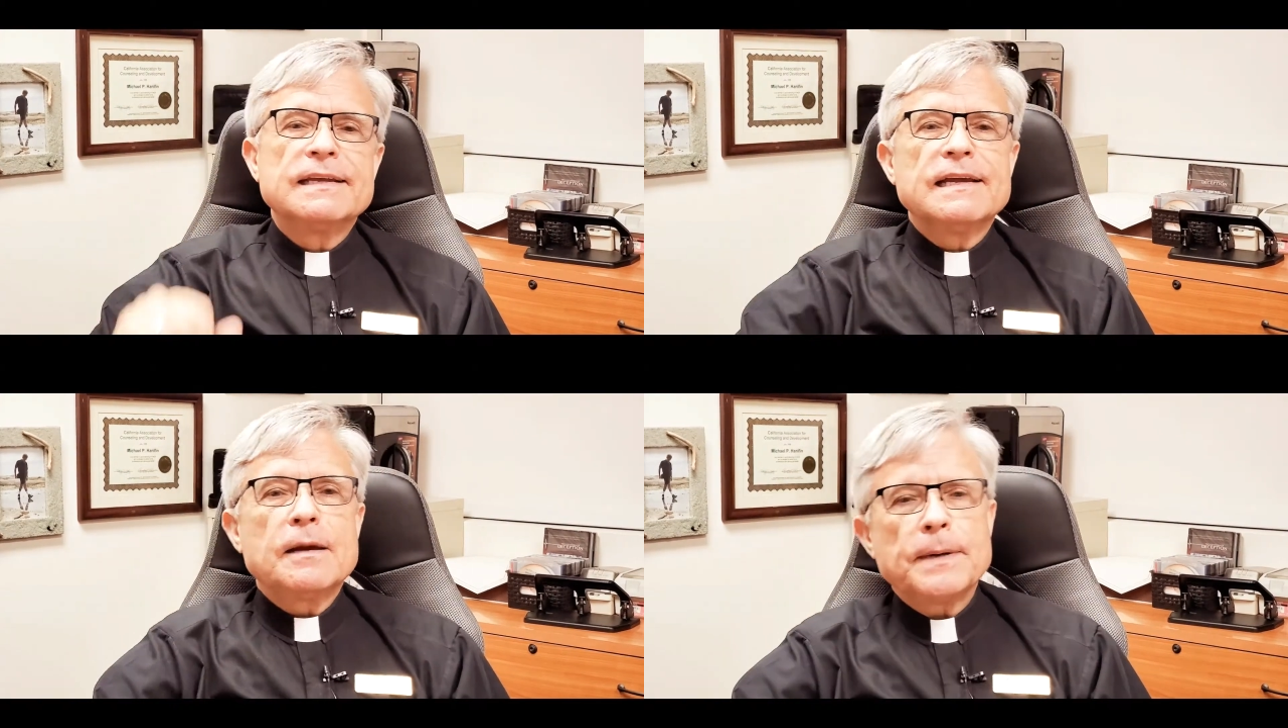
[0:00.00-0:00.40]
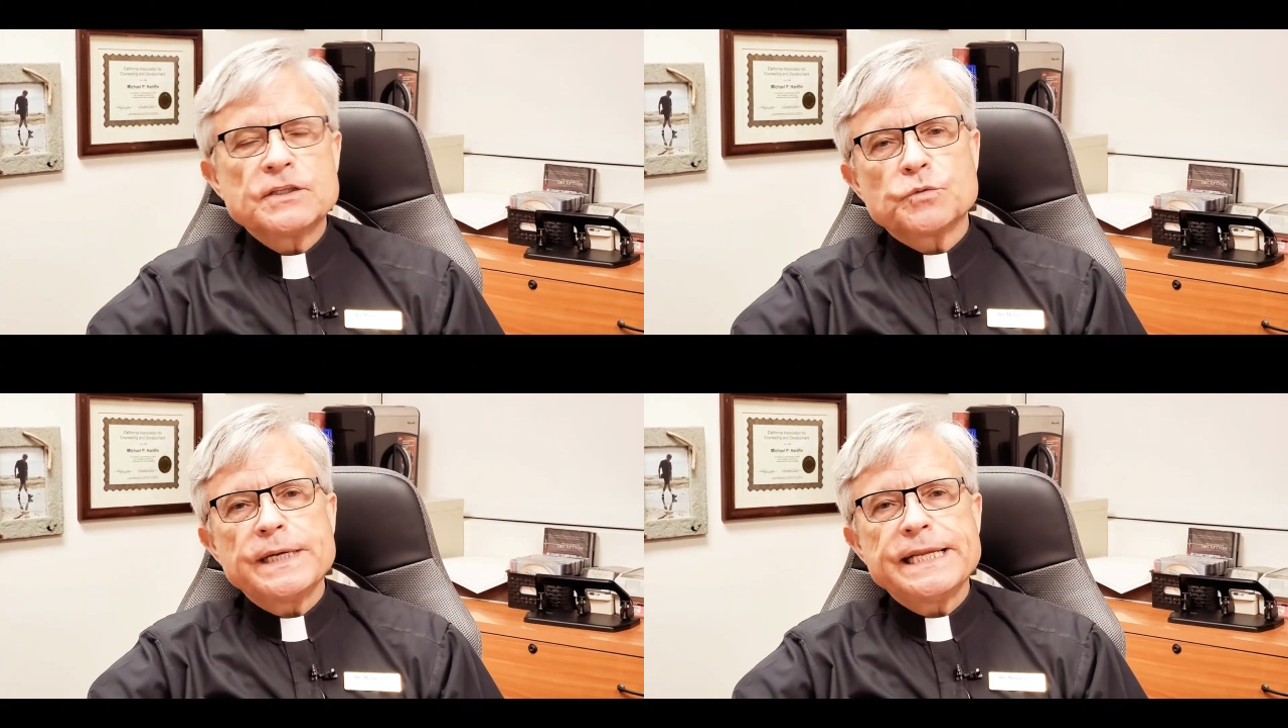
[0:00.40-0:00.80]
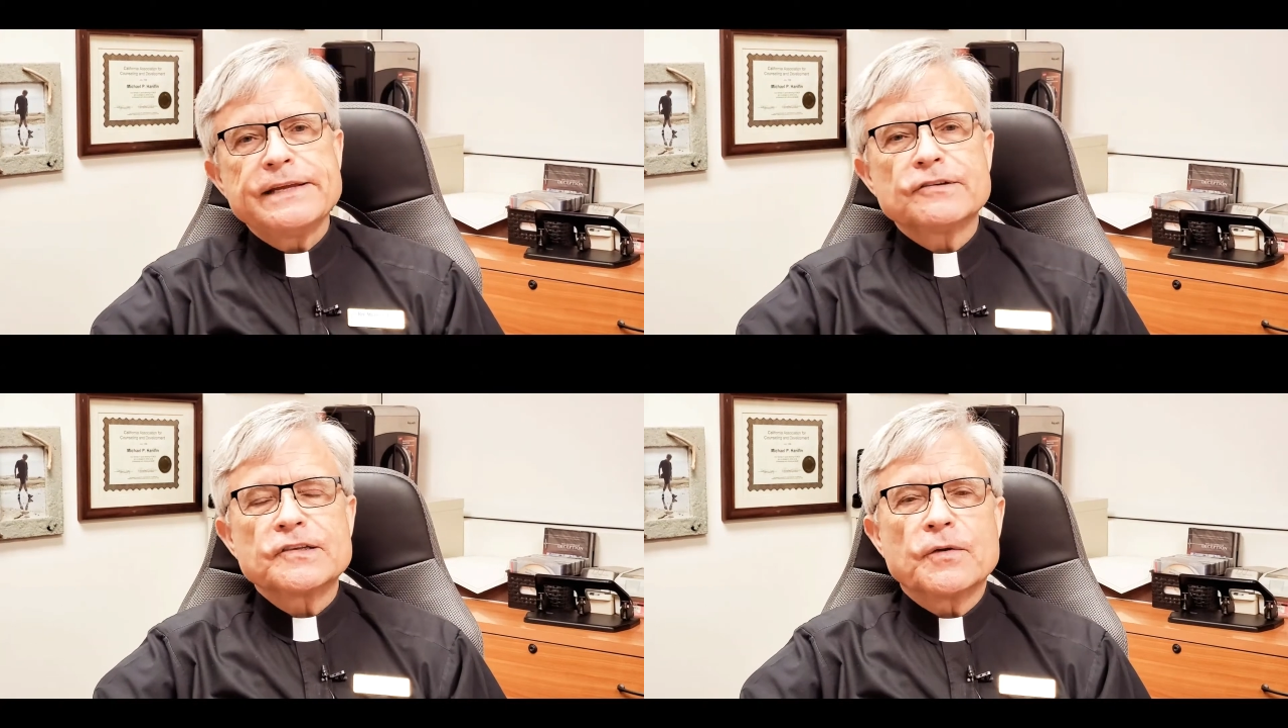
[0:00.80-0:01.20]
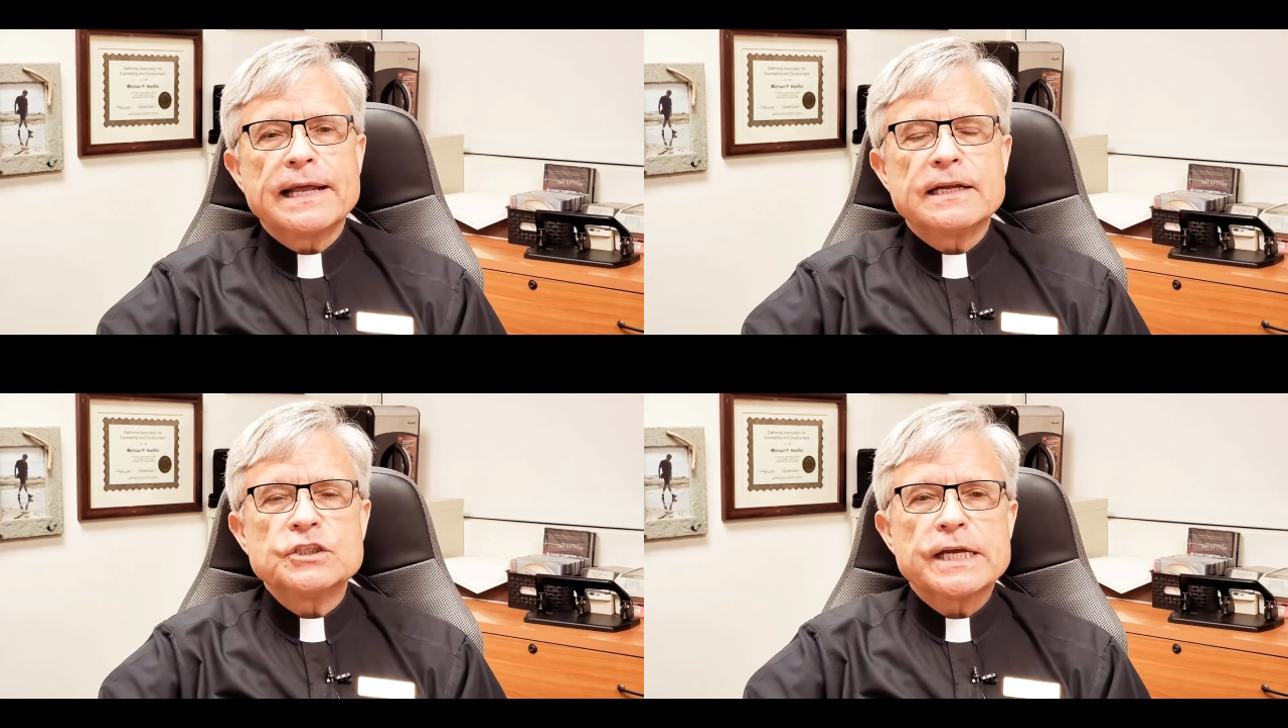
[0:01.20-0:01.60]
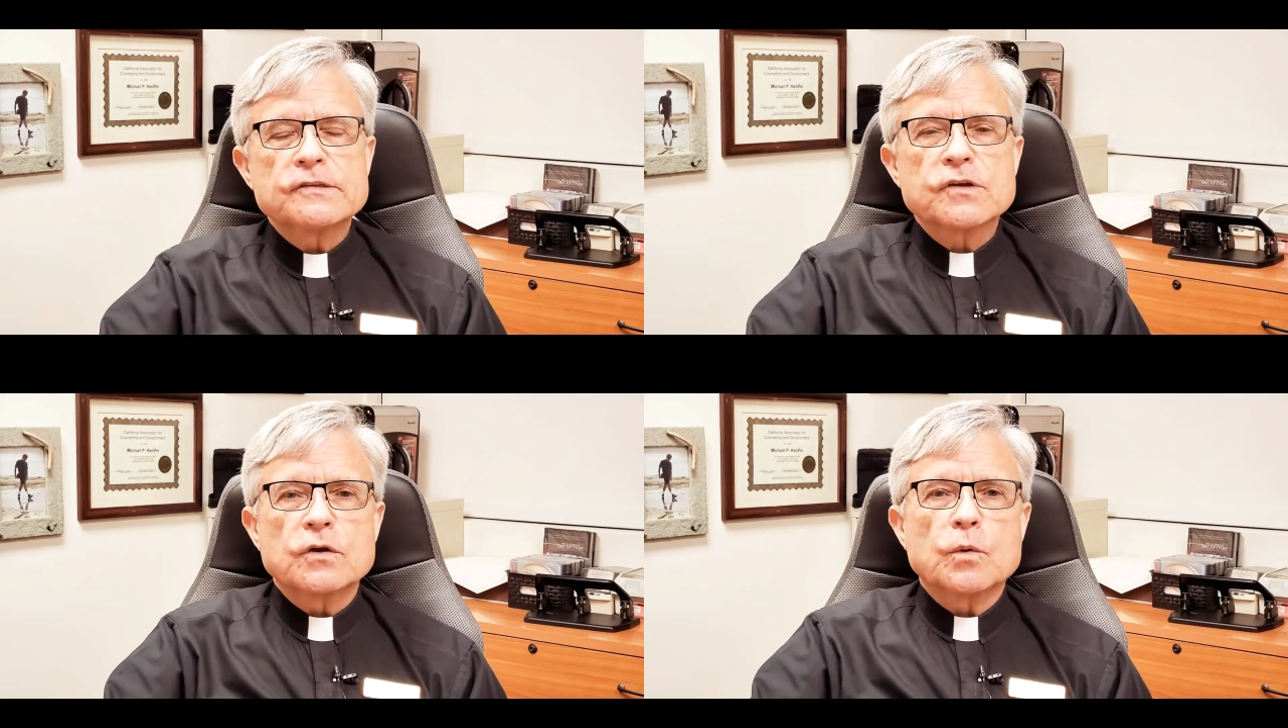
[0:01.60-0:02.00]
About 20 years ago, I had a chance to
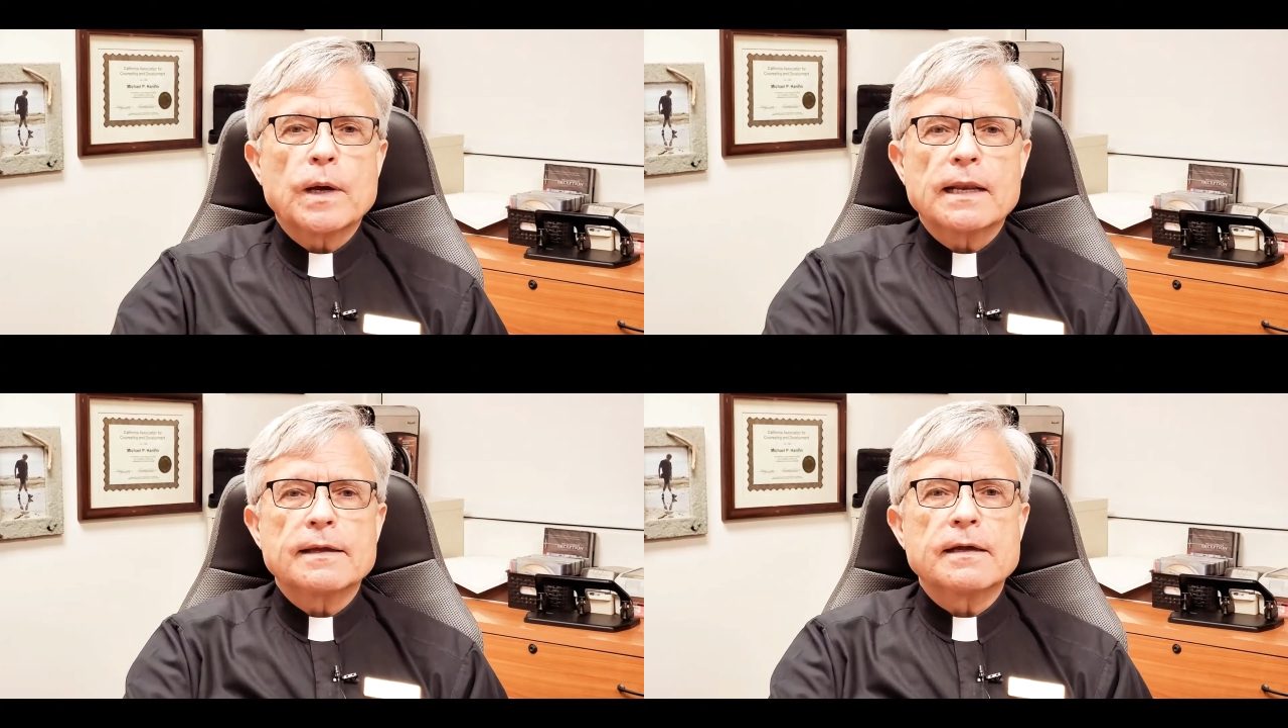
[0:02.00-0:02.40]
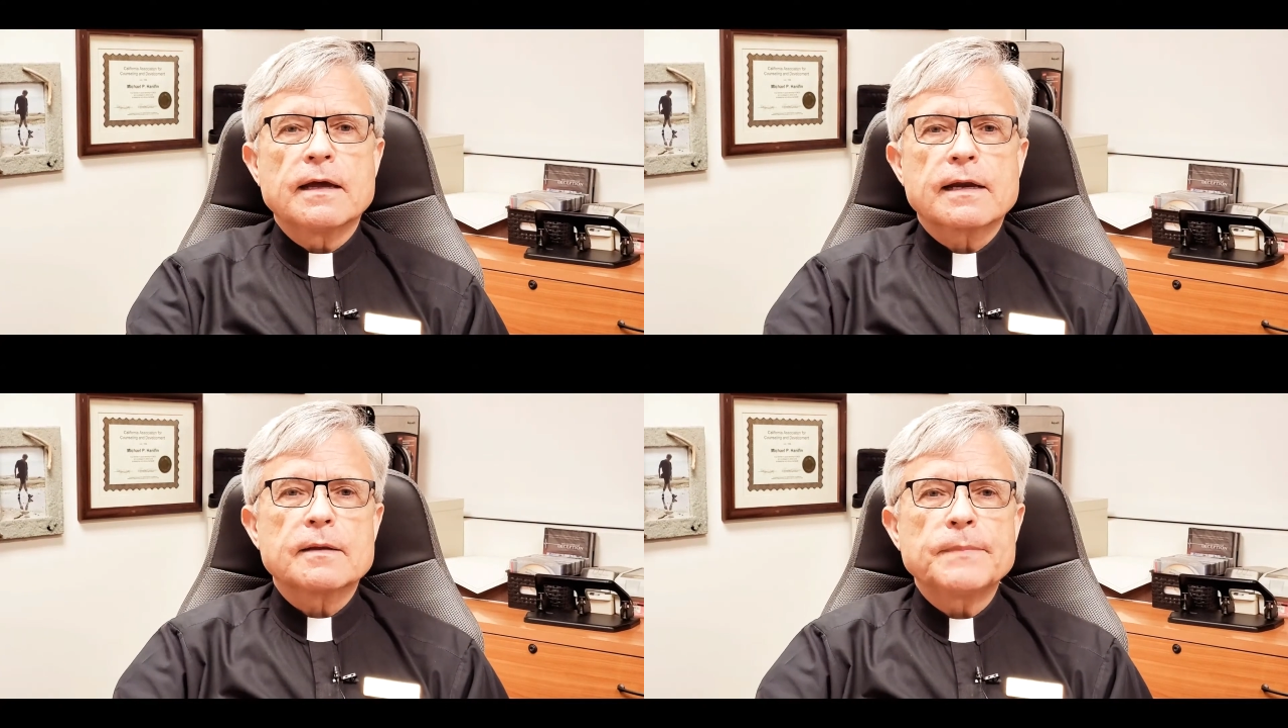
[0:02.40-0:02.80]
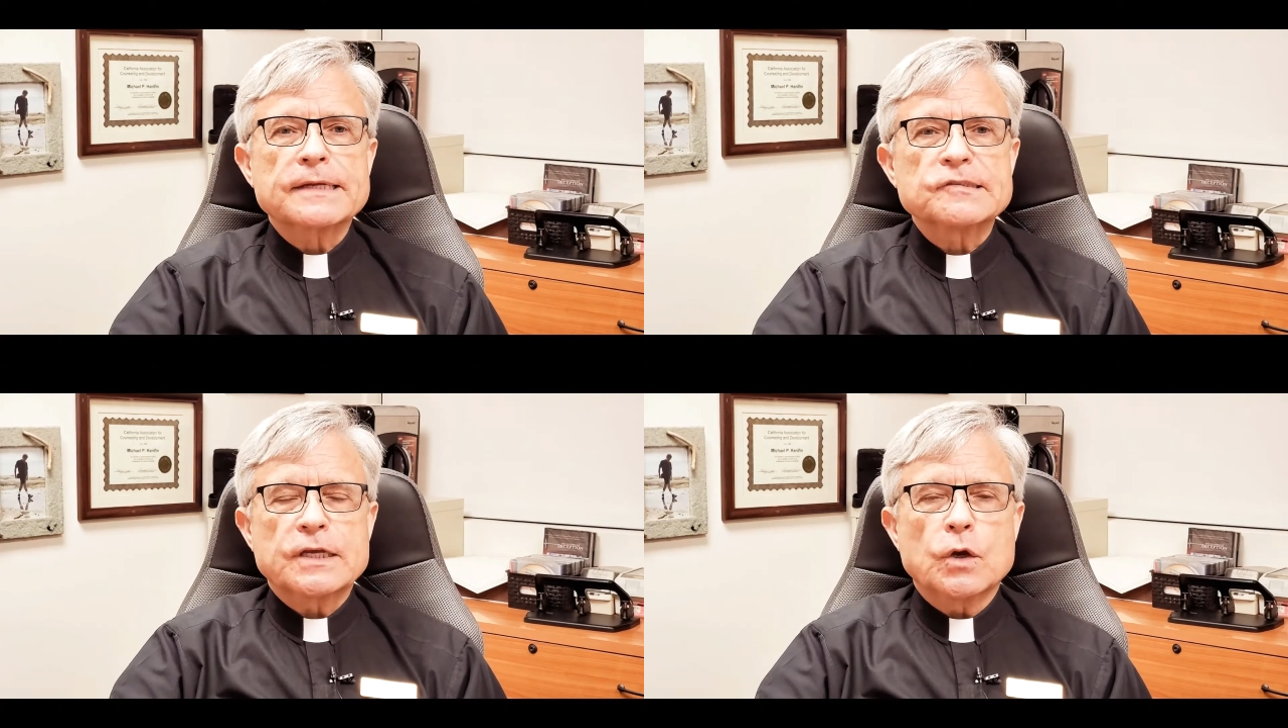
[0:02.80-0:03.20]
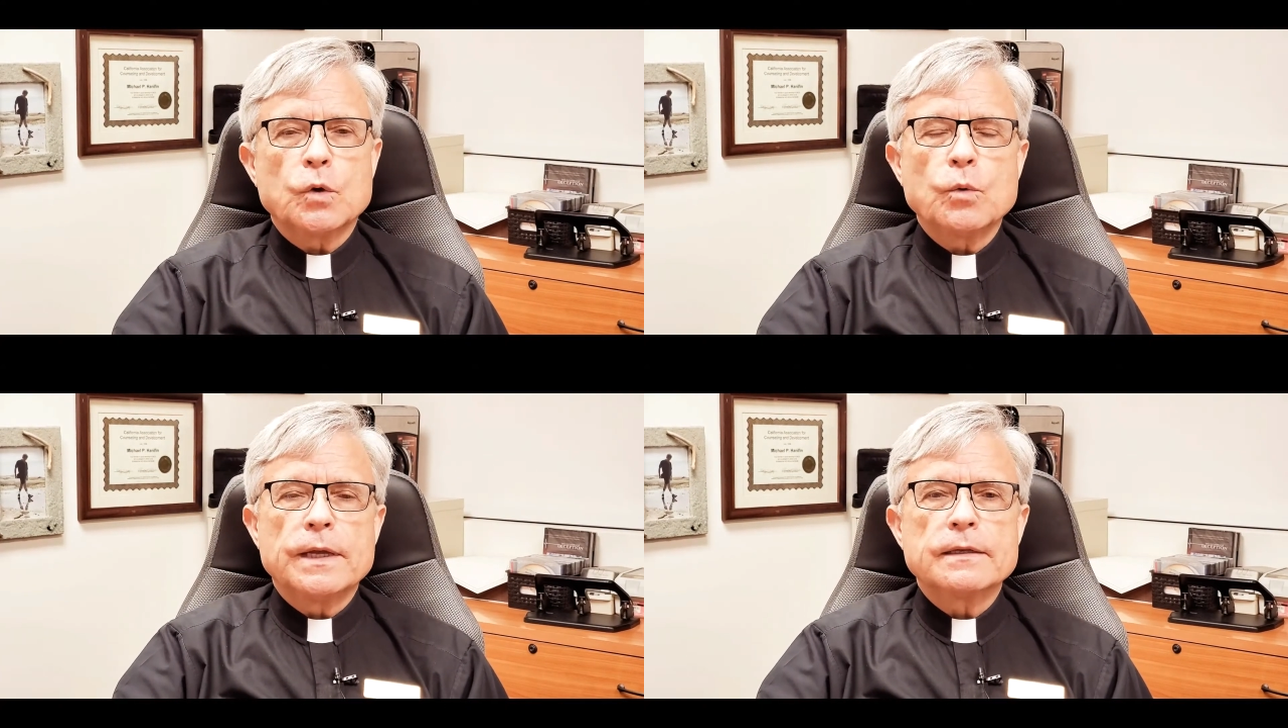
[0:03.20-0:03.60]
go to Guadalajara, Mexico, and